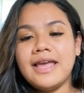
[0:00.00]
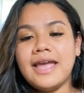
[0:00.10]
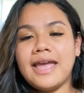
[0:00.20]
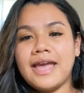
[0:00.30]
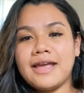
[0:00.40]

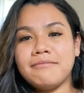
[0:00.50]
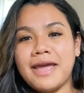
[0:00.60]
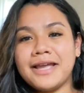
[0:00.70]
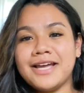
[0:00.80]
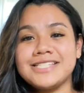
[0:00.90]
and
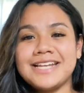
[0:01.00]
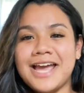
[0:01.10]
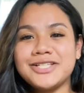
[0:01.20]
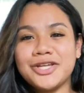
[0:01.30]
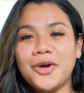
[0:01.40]
my cousin
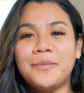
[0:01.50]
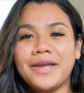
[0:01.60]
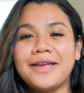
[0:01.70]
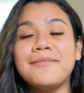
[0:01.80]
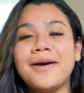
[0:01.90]
had to go
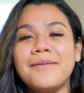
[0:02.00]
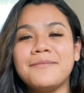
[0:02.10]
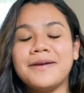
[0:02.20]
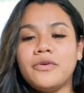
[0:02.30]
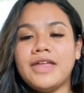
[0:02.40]
pick him up.